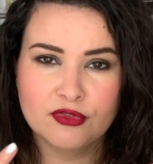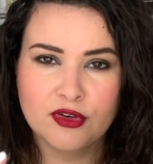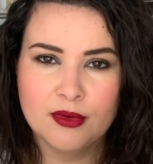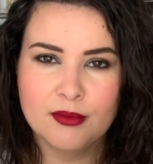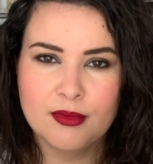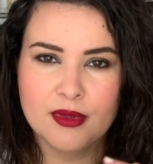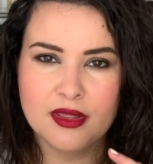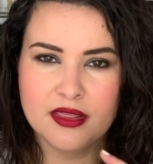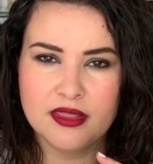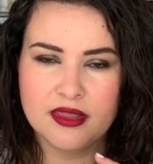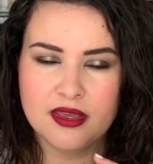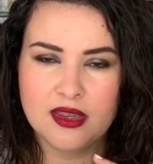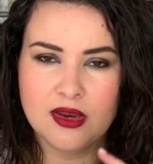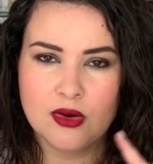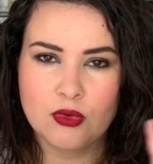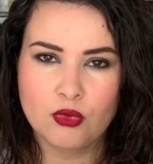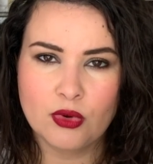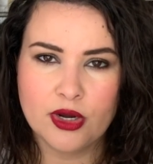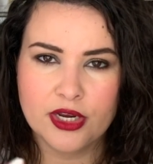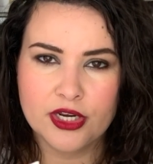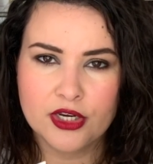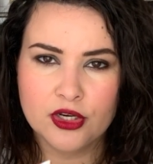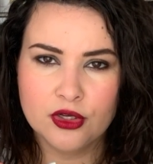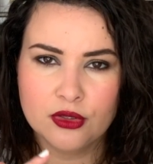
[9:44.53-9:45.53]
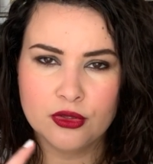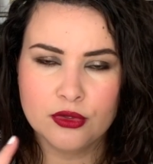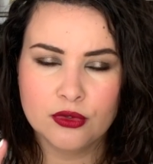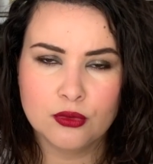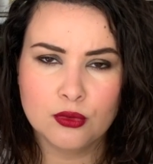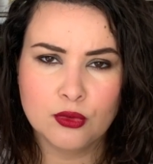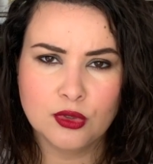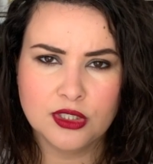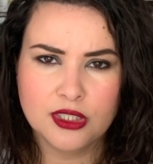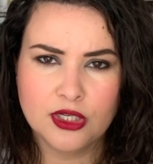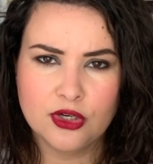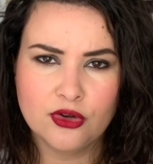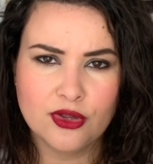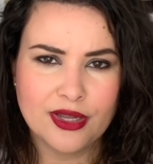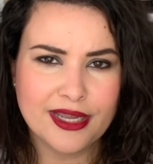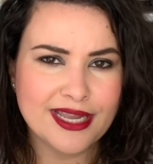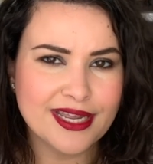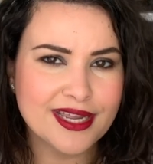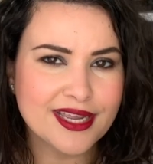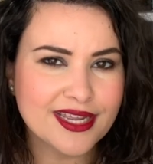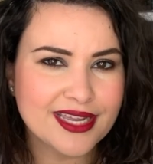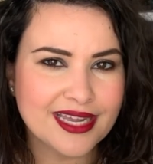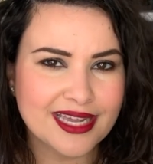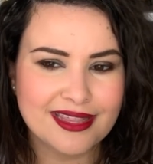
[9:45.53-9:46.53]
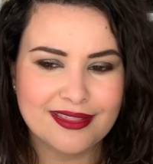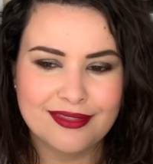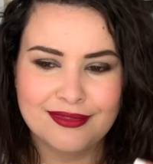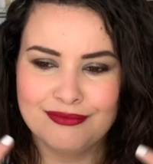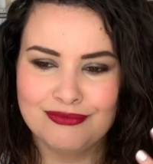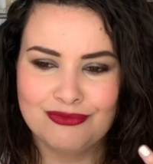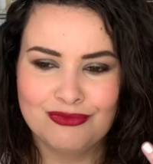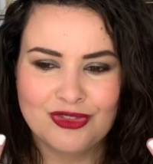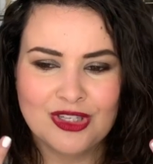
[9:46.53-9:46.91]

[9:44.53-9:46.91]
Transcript: from the regular Rouge Allure Ink.